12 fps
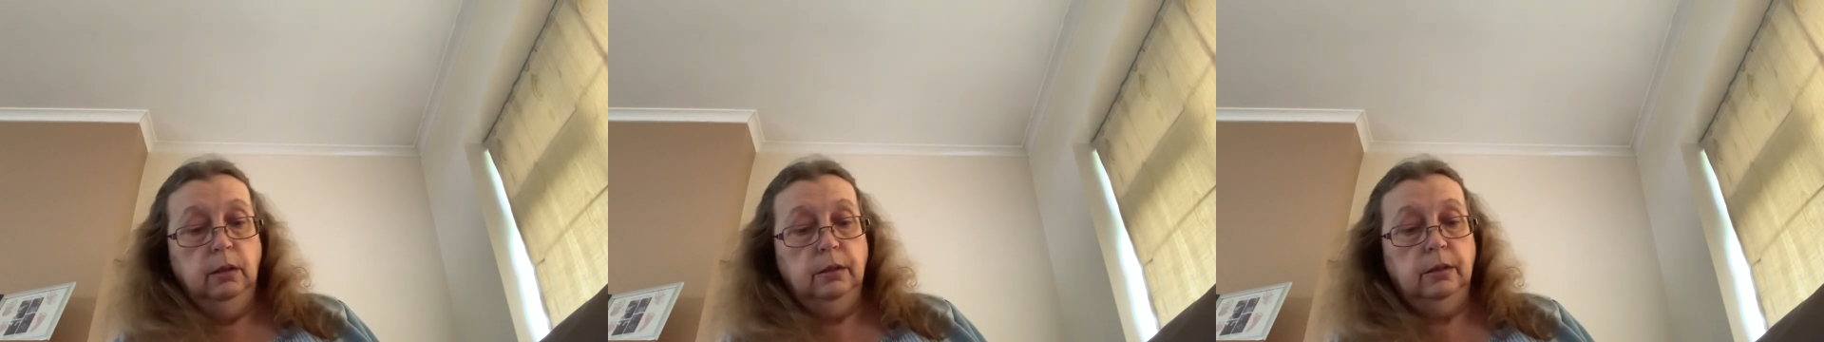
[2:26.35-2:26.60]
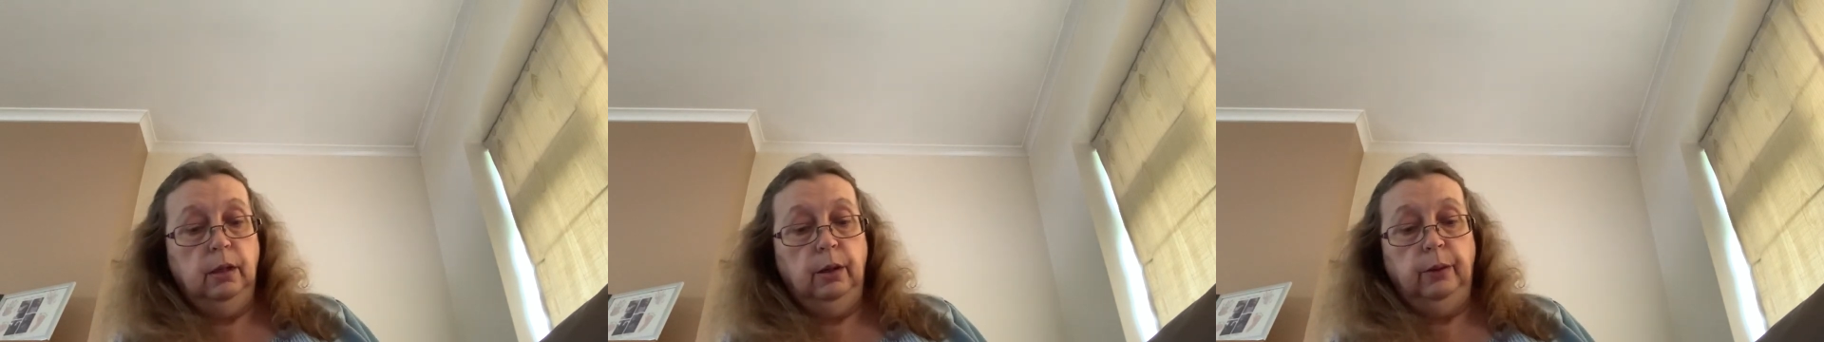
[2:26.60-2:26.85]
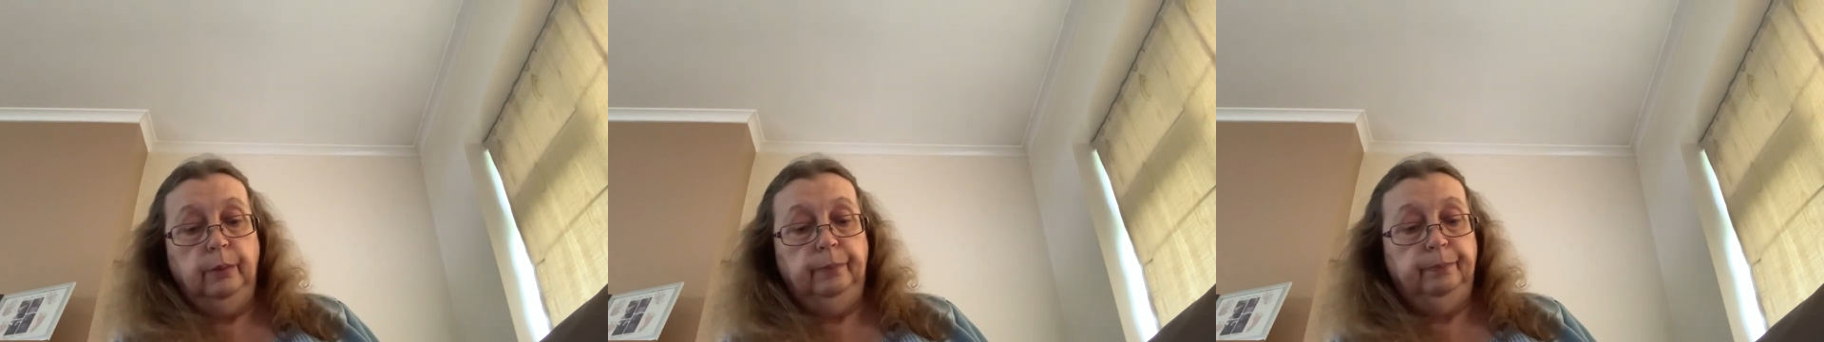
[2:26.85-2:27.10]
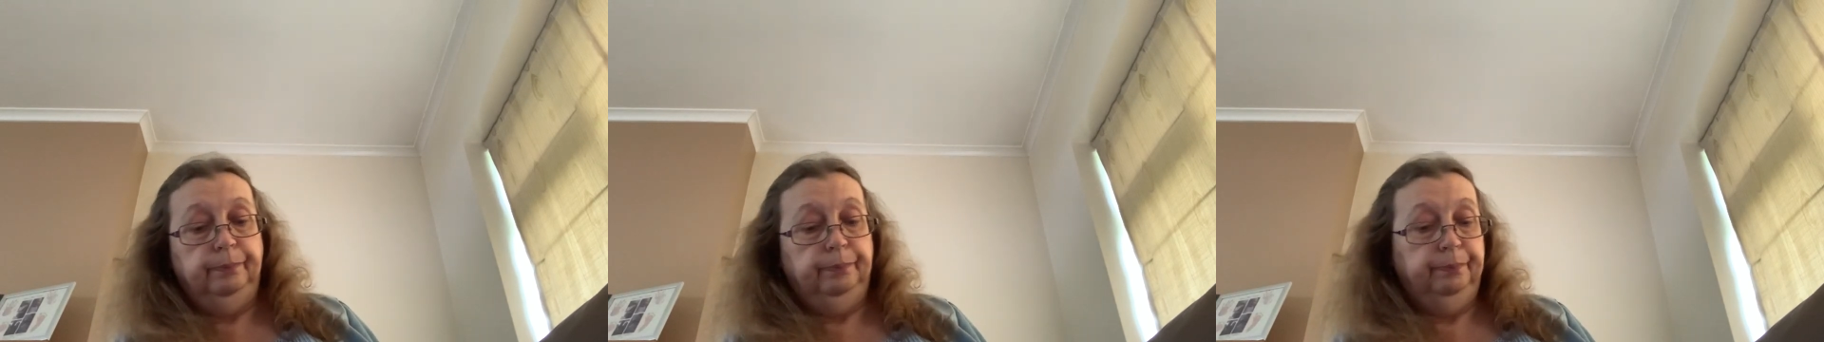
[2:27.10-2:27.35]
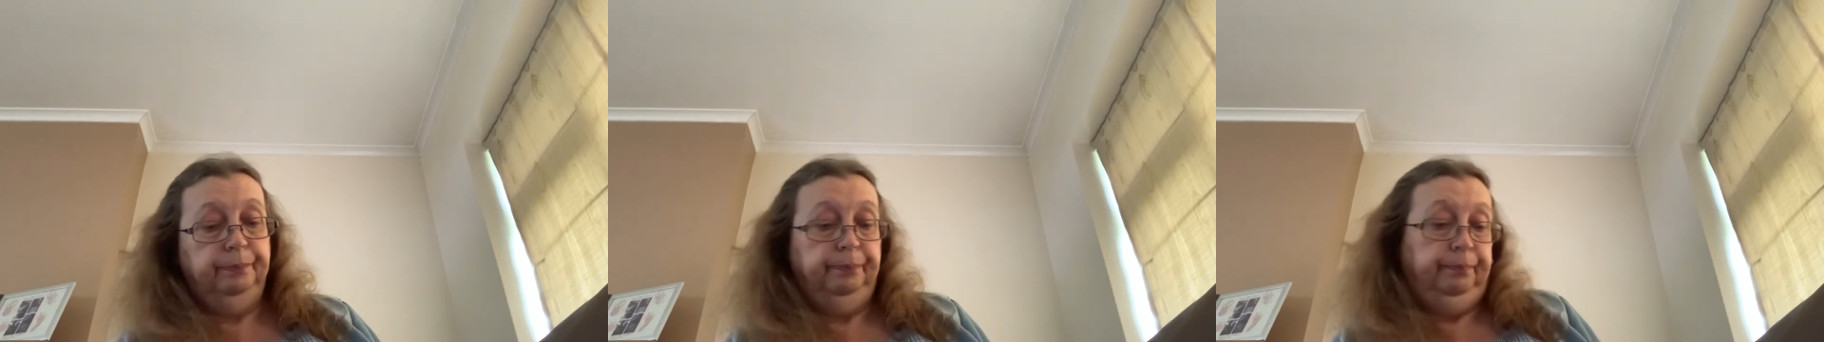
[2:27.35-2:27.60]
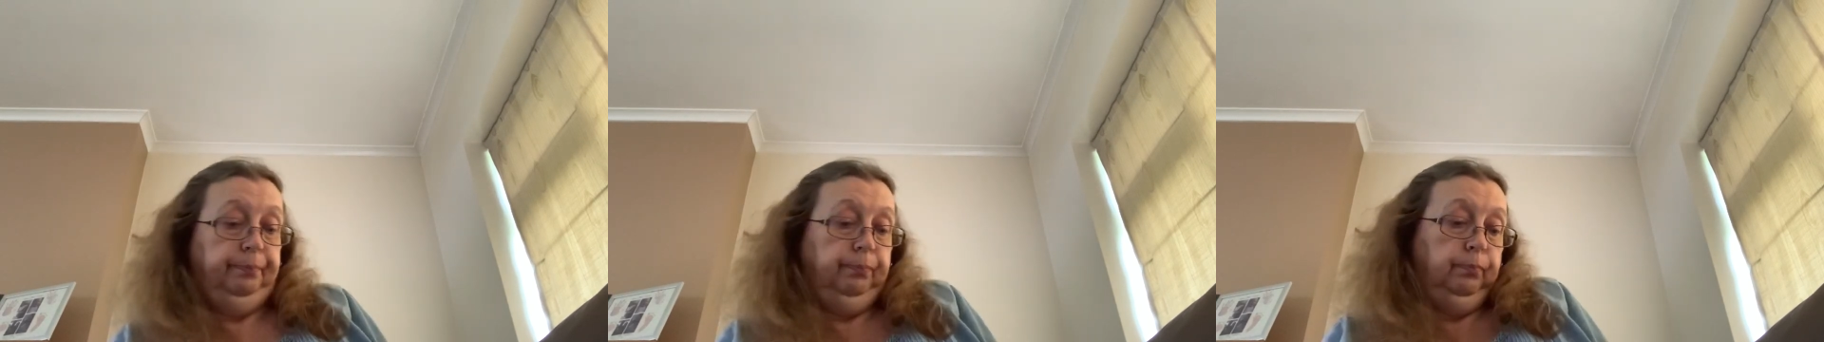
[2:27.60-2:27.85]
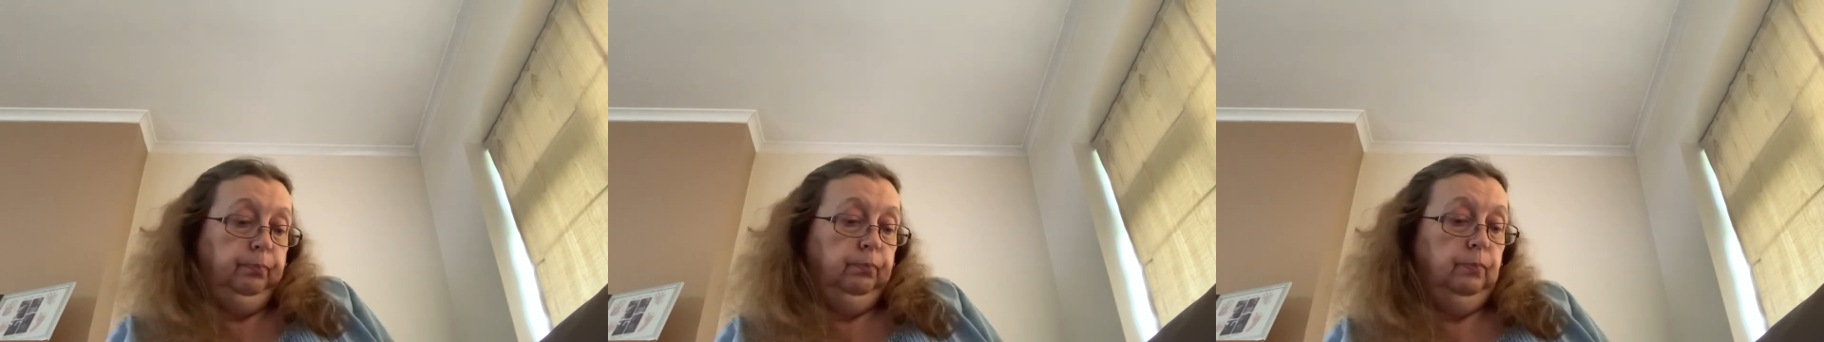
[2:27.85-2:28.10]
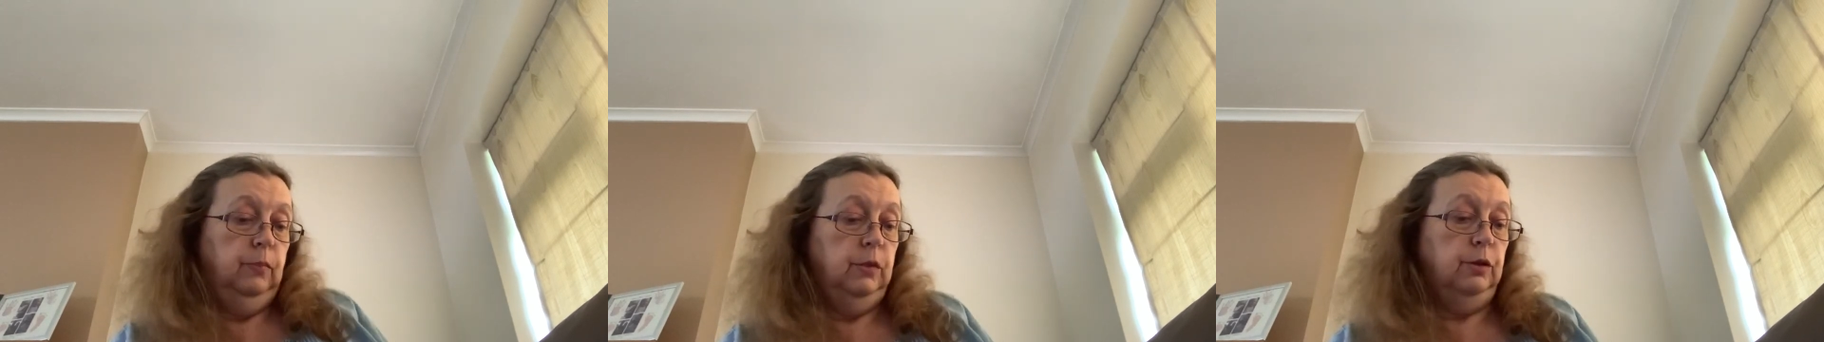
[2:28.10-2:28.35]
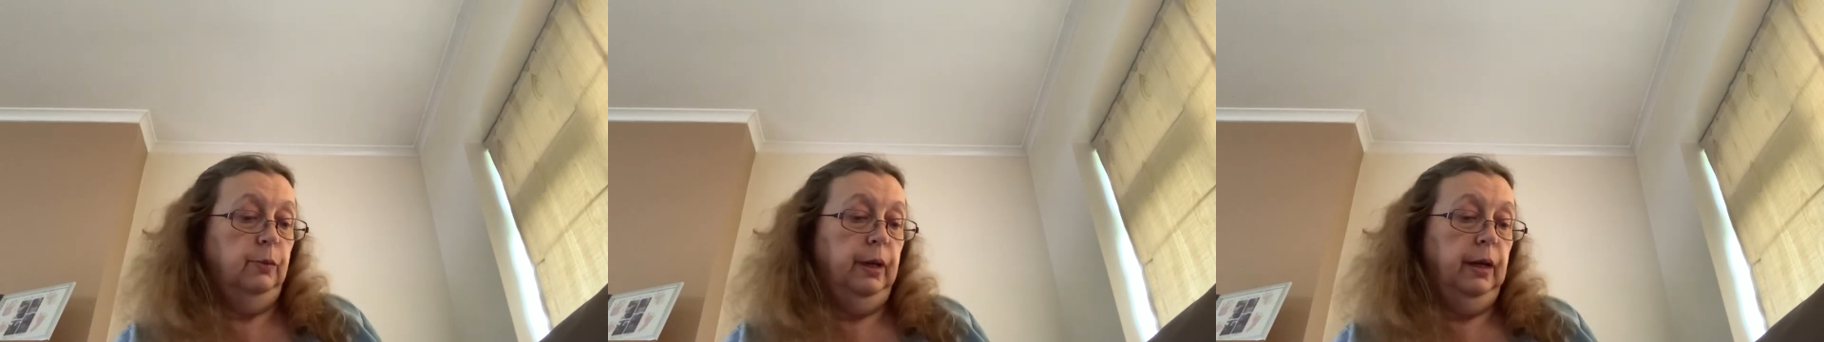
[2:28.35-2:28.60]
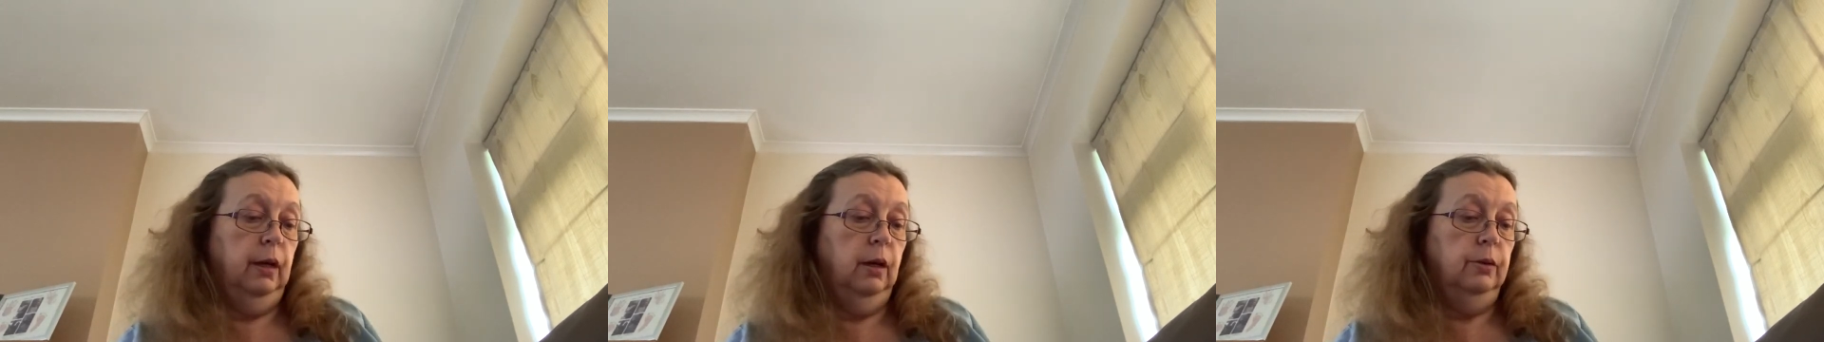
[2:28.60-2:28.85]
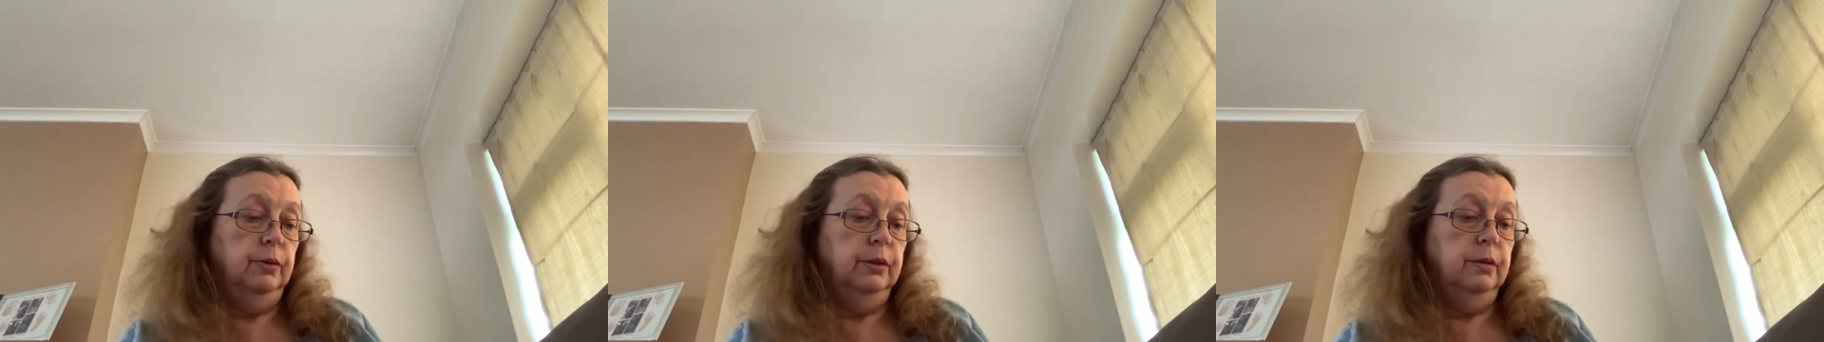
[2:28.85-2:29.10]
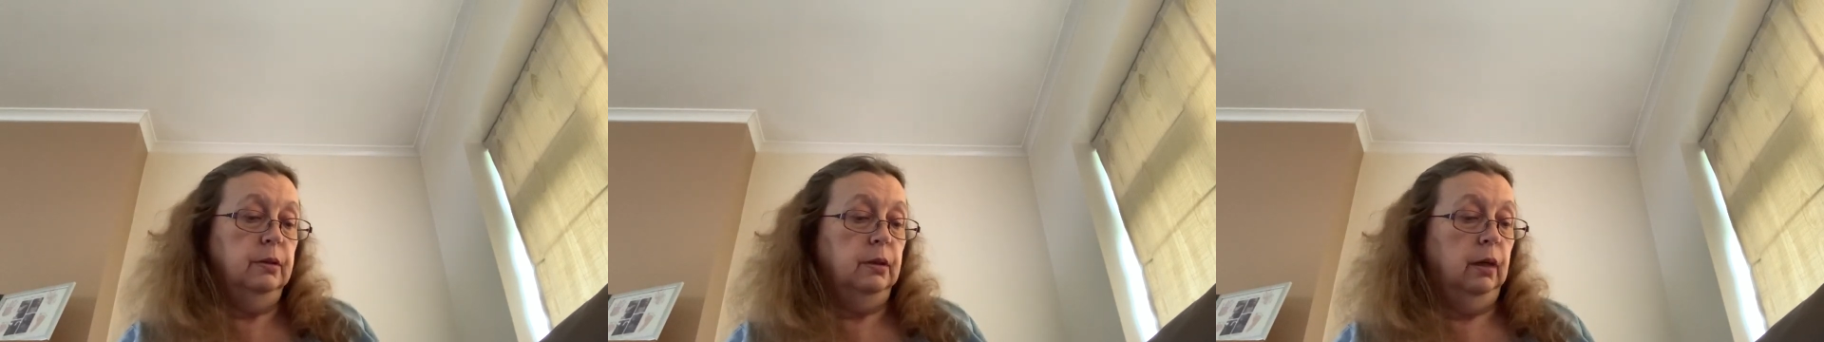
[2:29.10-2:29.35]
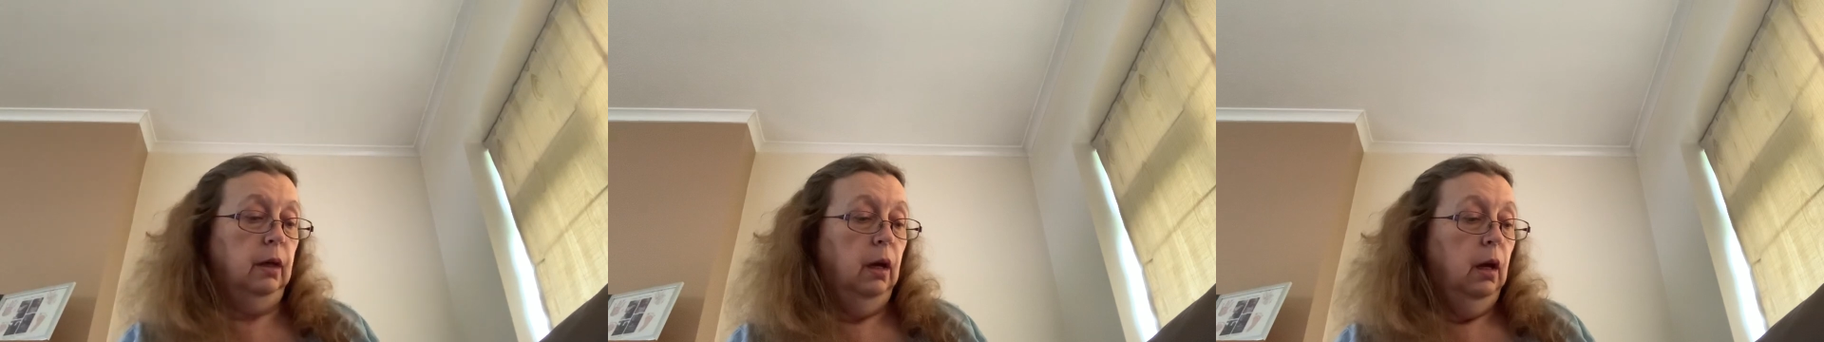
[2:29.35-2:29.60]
So, that's the way it goes, isn't it?